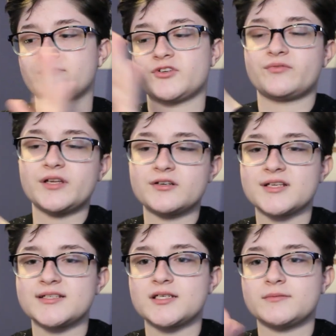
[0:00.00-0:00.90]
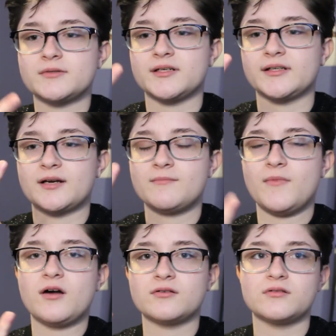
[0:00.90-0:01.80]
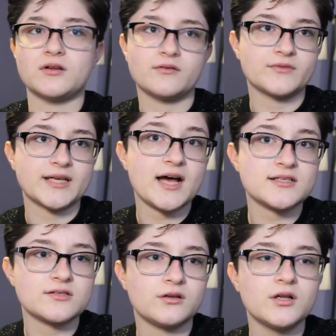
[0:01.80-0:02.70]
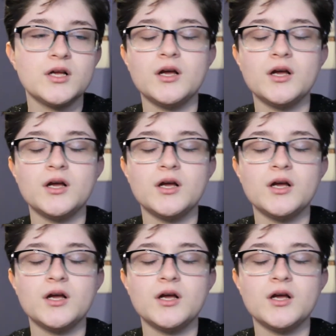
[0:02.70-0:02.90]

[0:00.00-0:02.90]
of Darth Vader's lightsaber and like a model of the castle.